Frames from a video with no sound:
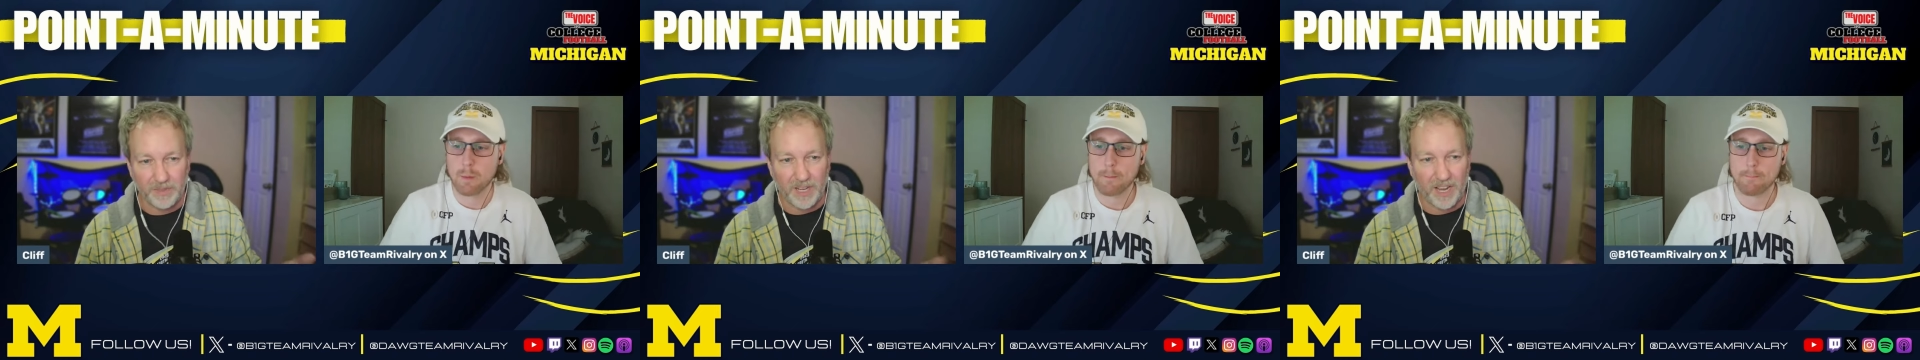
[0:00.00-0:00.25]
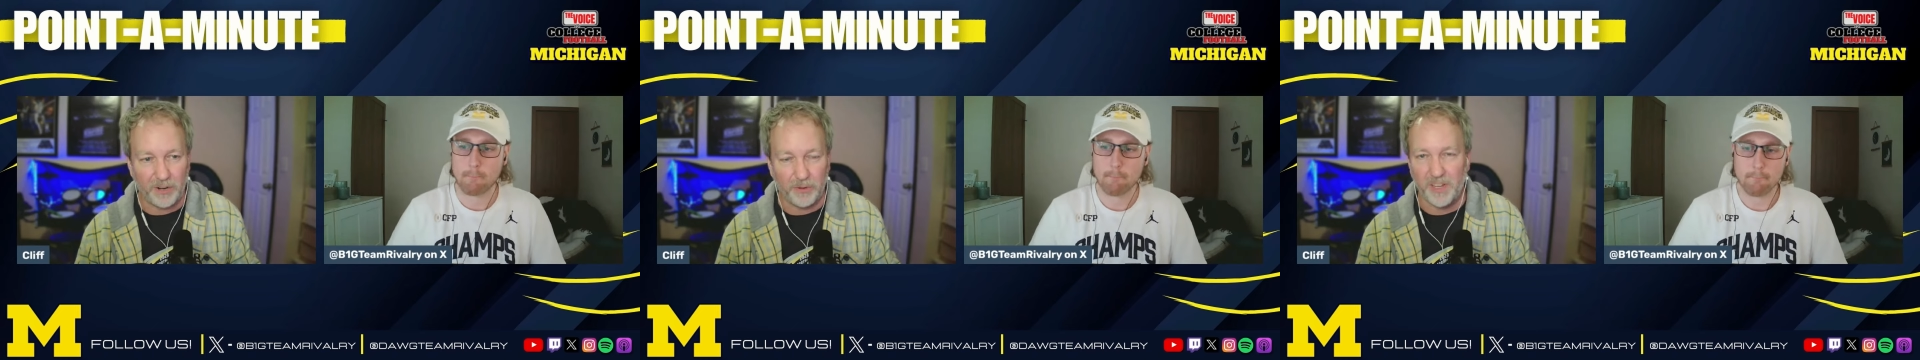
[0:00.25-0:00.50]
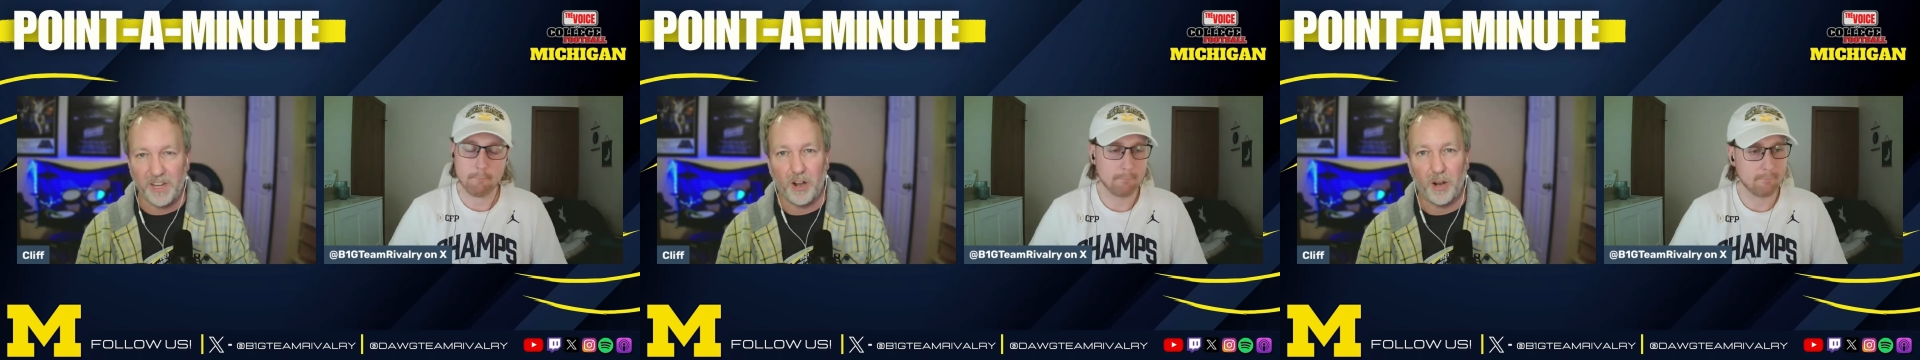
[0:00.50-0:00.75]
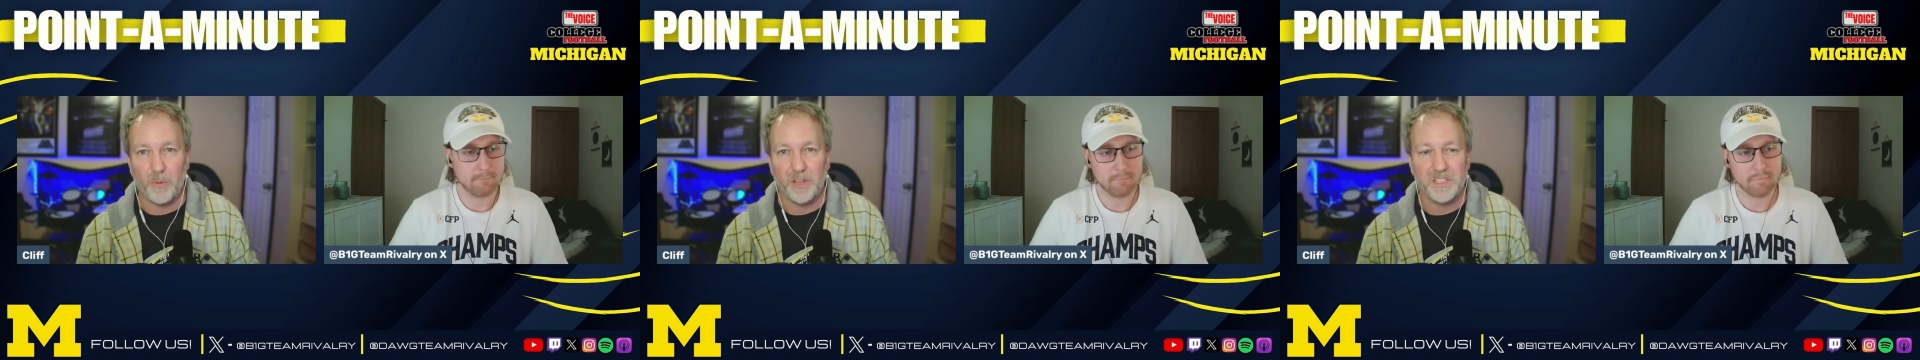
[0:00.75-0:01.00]
Speaker 1: I don't think
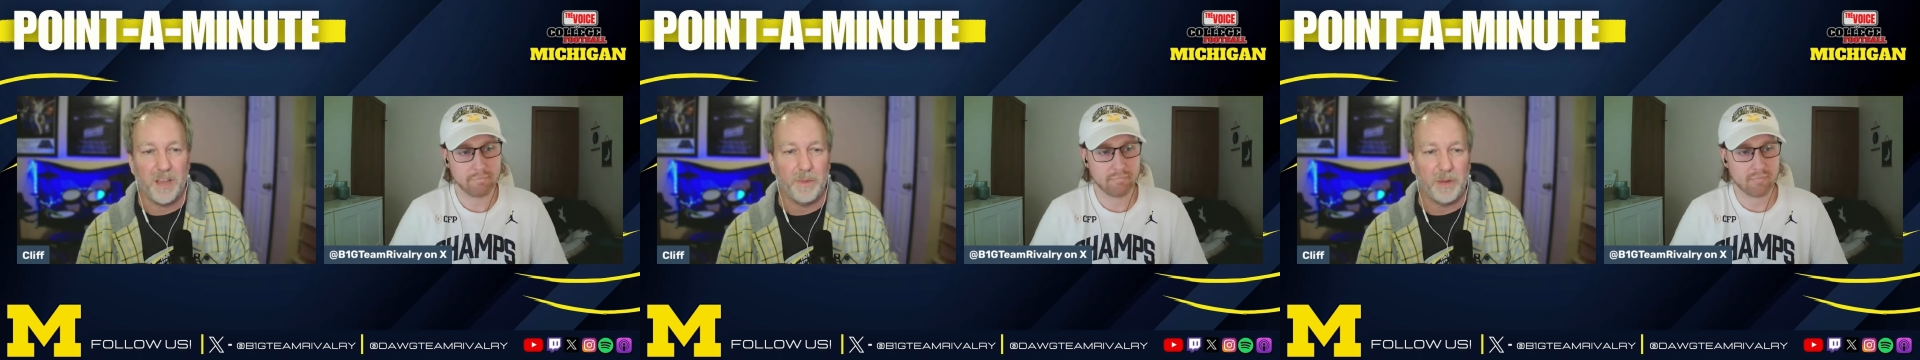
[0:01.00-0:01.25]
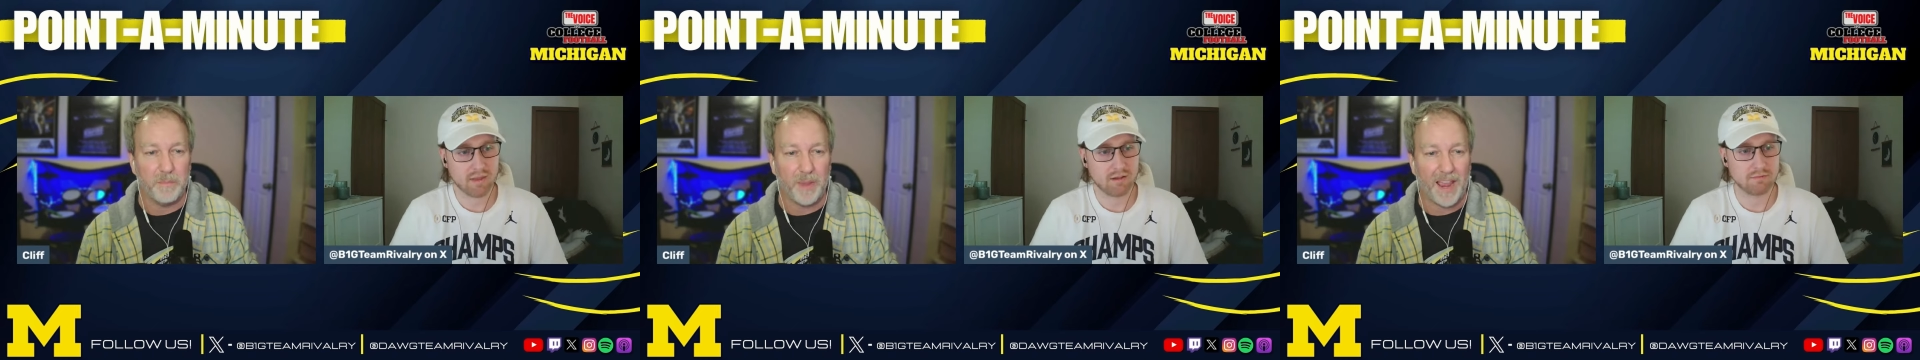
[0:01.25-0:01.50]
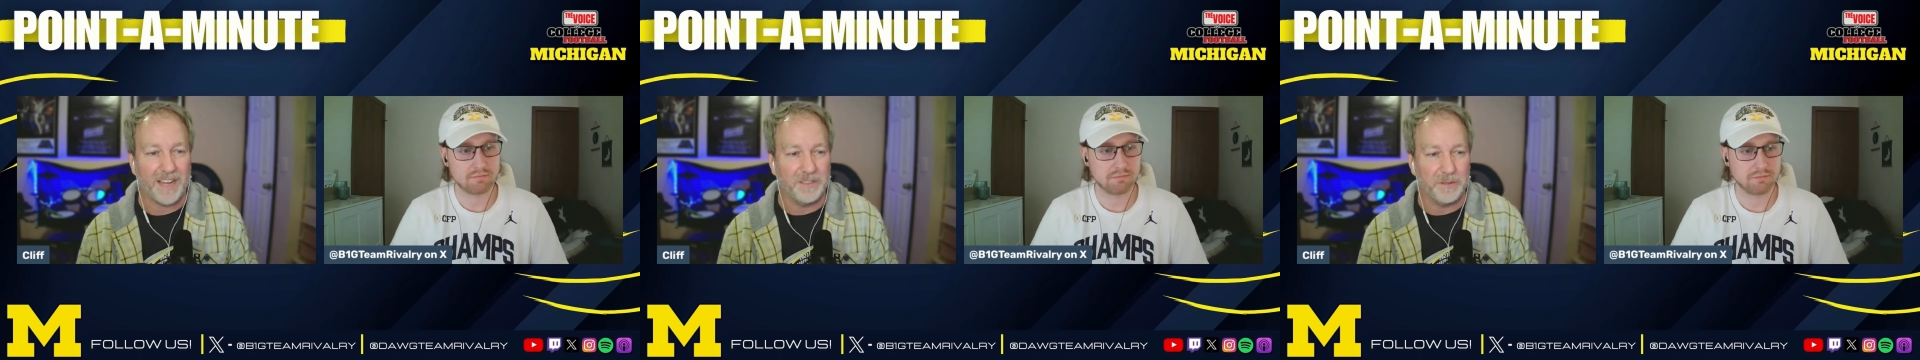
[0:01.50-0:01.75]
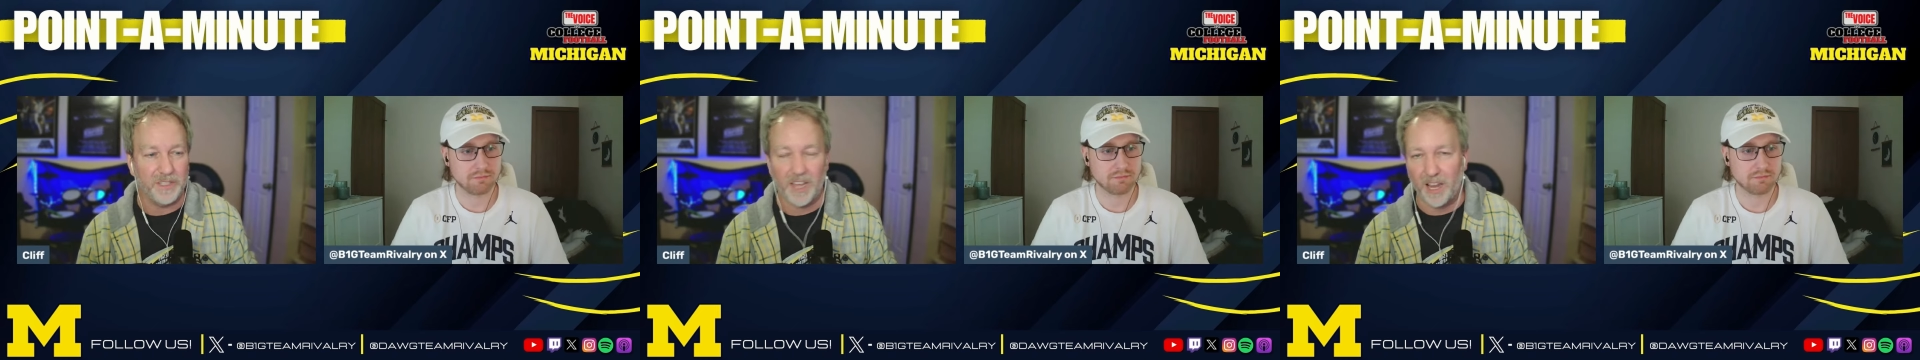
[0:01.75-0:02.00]
Harbaugh is coming back to
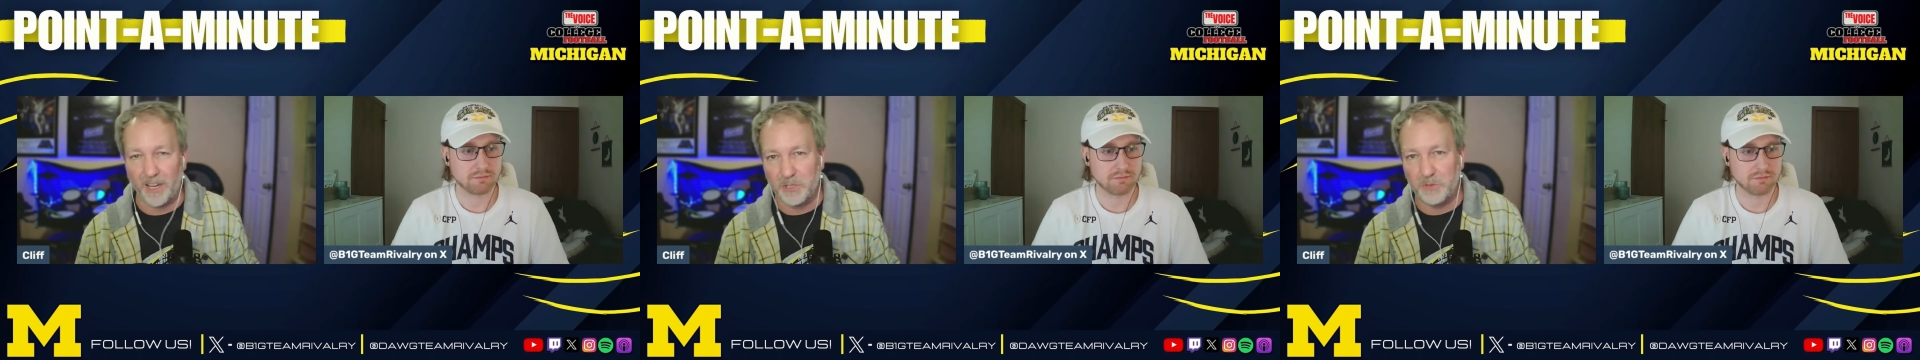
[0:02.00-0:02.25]
college